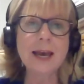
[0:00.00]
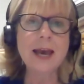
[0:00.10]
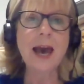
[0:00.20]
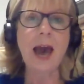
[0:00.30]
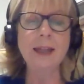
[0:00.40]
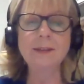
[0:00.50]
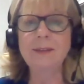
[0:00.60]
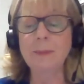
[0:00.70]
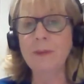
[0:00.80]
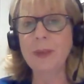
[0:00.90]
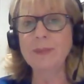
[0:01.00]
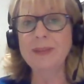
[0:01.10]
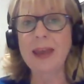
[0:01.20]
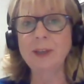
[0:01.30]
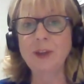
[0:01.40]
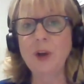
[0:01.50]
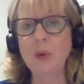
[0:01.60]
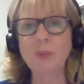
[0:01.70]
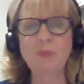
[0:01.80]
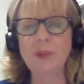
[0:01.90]
And some of them said,
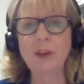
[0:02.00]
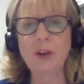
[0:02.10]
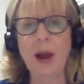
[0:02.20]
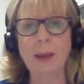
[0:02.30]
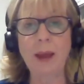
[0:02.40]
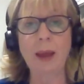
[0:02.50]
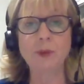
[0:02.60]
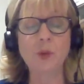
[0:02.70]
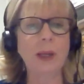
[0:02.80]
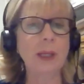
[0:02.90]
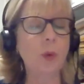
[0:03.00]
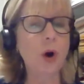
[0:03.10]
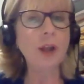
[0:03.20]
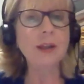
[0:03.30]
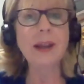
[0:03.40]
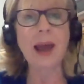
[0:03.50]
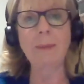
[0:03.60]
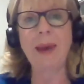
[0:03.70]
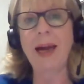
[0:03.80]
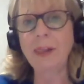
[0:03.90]
I'm 21, I'm
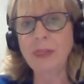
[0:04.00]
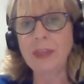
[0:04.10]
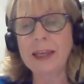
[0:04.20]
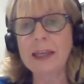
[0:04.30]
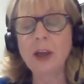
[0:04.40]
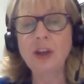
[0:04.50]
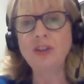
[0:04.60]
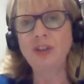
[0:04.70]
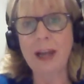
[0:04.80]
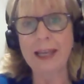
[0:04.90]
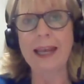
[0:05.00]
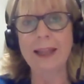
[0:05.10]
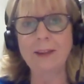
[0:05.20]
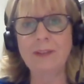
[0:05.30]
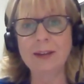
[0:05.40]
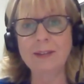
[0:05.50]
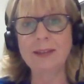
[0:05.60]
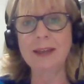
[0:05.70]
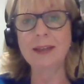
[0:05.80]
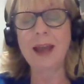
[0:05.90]
healthy, should I get the
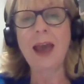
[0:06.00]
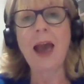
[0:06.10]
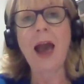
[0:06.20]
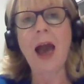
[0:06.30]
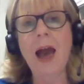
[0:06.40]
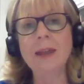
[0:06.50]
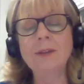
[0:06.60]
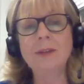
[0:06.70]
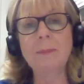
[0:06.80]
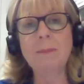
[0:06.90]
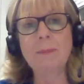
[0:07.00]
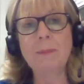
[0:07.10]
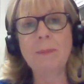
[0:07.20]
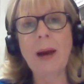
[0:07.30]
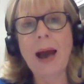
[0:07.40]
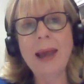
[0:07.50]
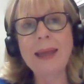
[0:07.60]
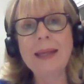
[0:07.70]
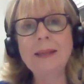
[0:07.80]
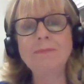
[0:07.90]
vaccine? And
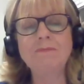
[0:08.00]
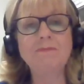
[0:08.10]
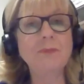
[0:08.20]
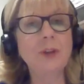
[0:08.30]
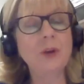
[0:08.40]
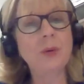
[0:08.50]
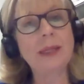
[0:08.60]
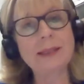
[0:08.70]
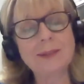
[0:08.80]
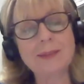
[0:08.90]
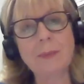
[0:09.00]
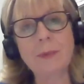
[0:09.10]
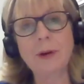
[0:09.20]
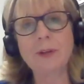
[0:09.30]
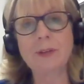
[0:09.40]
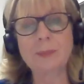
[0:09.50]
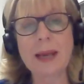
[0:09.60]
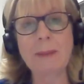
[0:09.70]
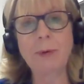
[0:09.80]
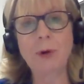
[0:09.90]
by late summer,
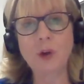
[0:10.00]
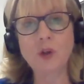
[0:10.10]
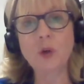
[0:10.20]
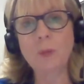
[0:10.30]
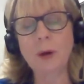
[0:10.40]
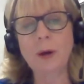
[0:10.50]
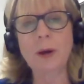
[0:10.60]
September, October,